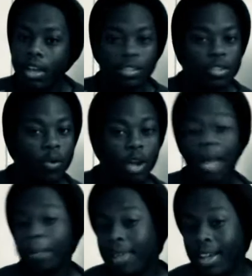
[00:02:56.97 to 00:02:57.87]
So
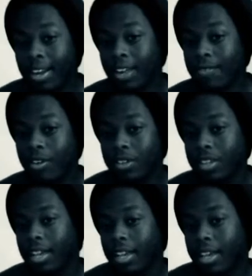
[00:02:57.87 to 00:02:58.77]
I'm not a very
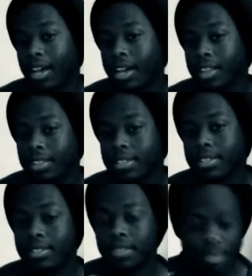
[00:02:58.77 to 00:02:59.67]
light guy. This
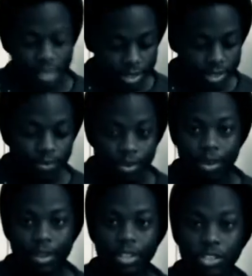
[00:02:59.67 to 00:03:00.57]
is a
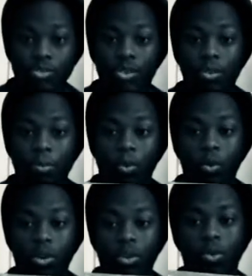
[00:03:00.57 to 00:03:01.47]
very strong board in